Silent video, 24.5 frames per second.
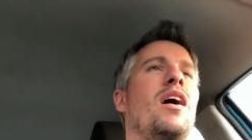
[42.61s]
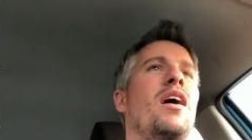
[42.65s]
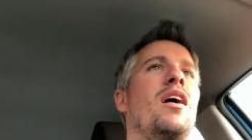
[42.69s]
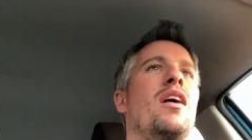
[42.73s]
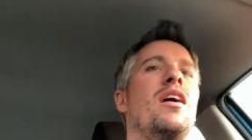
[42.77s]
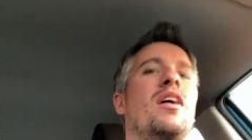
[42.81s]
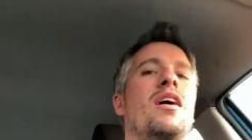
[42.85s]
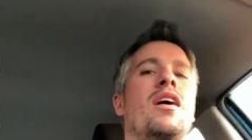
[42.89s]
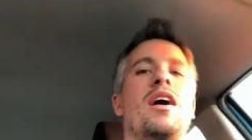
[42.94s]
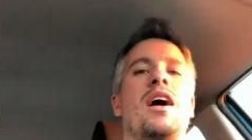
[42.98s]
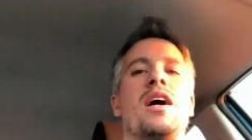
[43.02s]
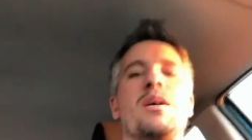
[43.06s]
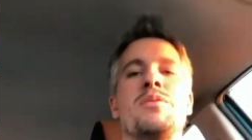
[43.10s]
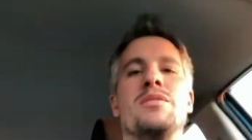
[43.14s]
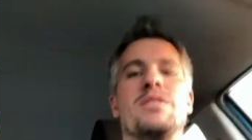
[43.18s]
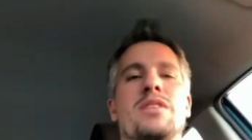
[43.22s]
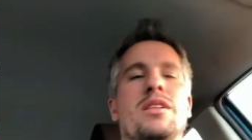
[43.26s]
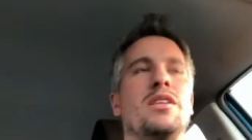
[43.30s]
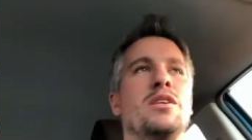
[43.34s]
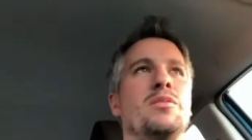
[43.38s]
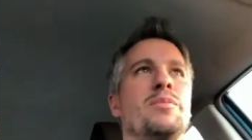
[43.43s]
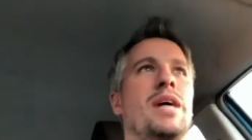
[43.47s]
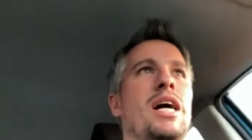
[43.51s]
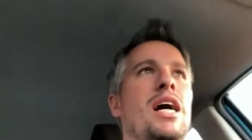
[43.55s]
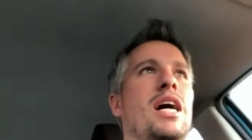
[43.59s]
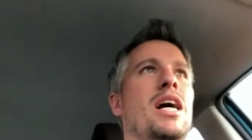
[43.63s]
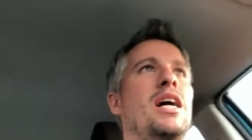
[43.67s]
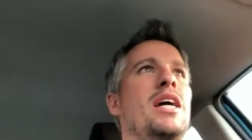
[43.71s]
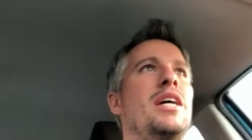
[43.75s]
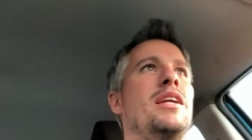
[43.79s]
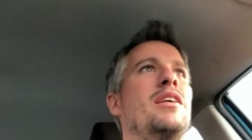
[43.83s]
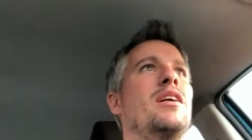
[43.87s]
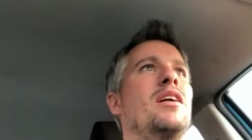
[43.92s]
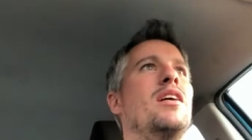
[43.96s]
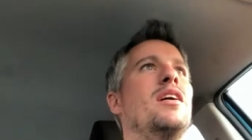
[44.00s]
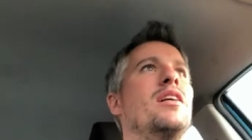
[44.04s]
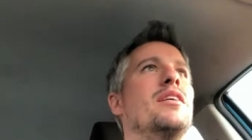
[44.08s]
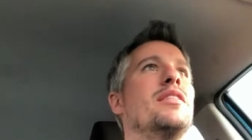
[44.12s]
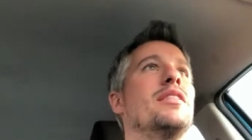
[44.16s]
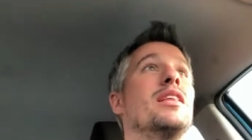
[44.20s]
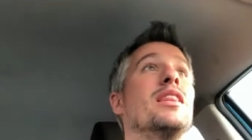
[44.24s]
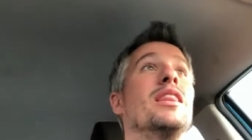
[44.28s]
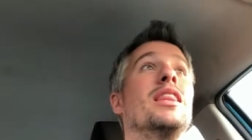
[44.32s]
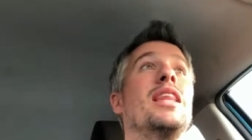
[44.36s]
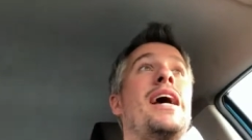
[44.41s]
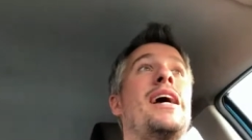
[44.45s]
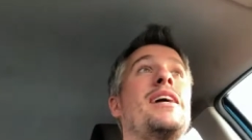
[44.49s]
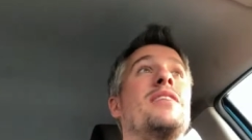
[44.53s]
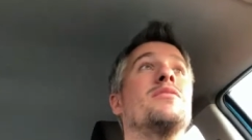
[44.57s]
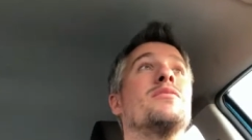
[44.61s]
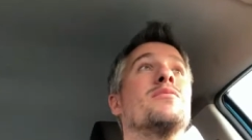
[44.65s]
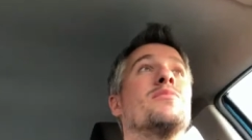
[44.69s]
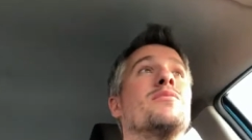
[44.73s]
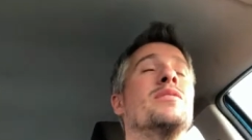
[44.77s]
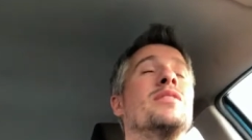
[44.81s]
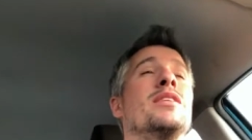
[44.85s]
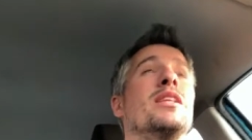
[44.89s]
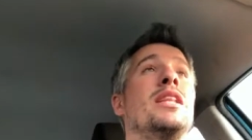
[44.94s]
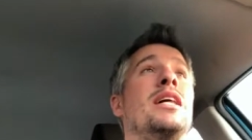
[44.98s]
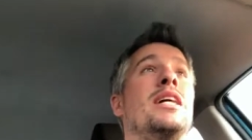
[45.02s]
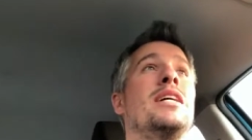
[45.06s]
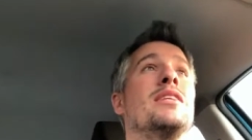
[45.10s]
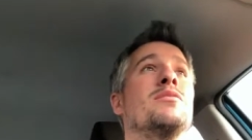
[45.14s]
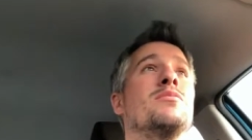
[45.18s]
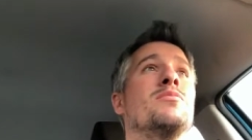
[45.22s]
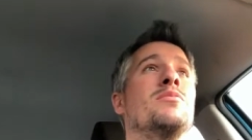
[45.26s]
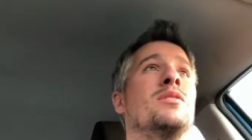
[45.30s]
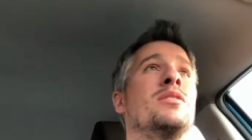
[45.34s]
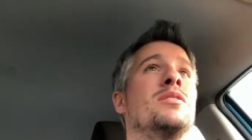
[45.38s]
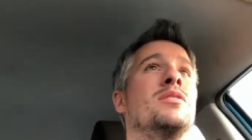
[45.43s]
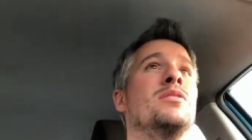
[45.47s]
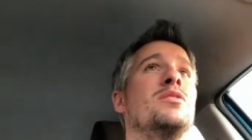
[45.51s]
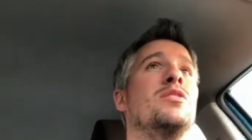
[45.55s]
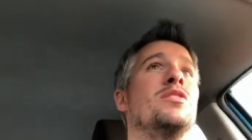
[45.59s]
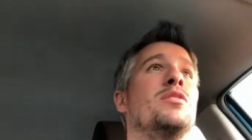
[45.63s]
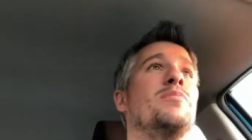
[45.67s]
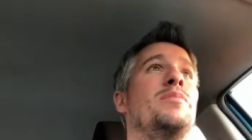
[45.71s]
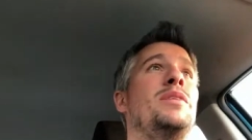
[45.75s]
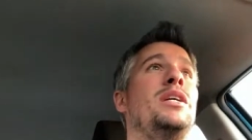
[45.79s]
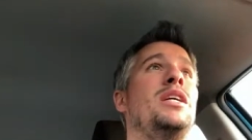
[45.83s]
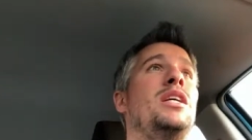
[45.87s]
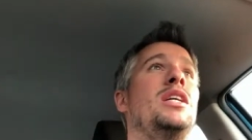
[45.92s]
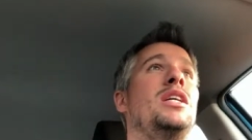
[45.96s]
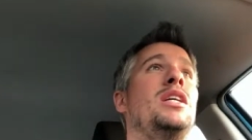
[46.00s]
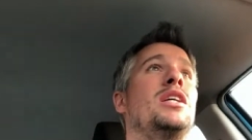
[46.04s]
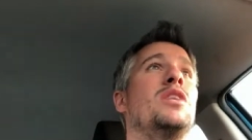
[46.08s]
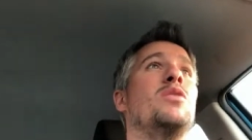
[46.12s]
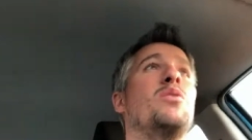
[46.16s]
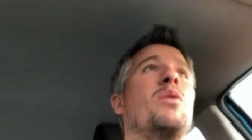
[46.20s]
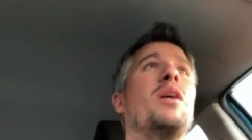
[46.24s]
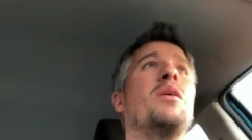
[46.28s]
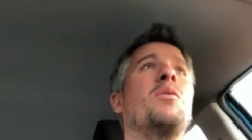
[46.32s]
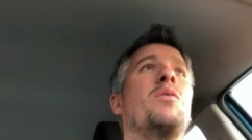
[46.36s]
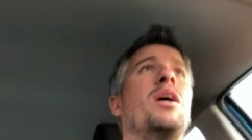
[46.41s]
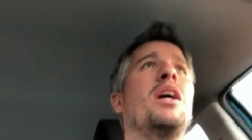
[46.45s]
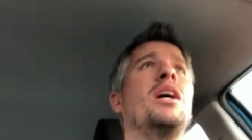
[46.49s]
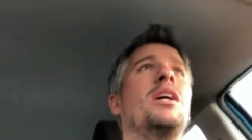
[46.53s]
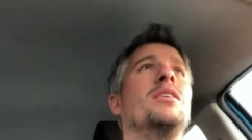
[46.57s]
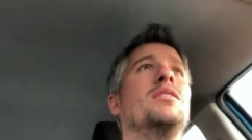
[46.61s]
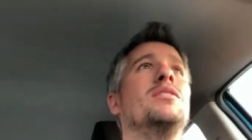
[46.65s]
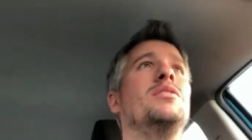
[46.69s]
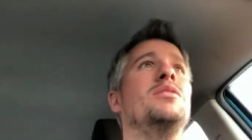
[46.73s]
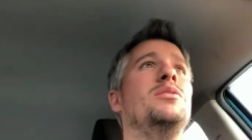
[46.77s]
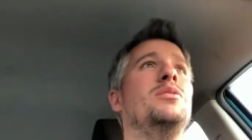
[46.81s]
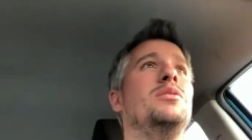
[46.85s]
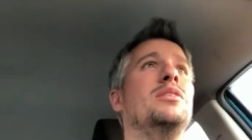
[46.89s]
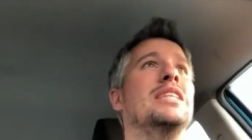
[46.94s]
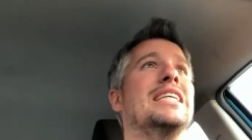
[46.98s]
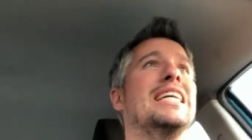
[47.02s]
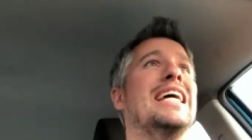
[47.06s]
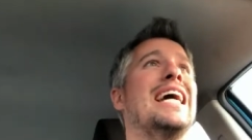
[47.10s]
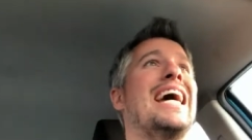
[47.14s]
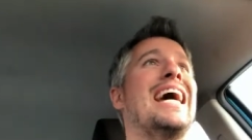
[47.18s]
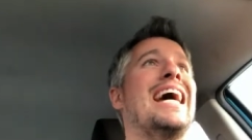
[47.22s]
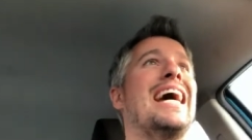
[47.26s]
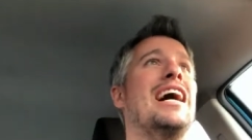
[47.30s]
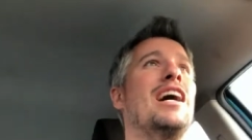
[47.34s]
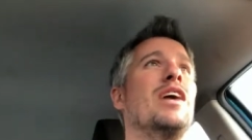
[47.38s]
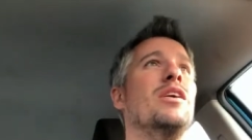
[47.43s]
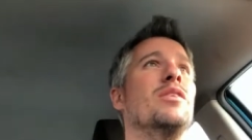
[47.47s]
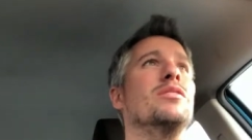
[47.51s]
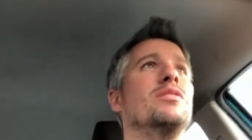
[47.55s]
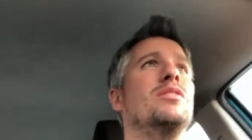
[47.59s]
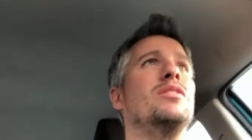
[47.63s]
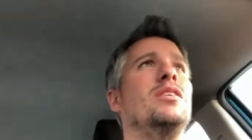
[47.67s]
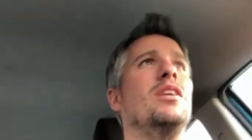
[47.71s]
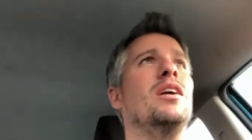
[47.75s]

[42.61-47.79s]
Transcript: Uh, I was a little behind on the last one. The last one took me quite a while to get out.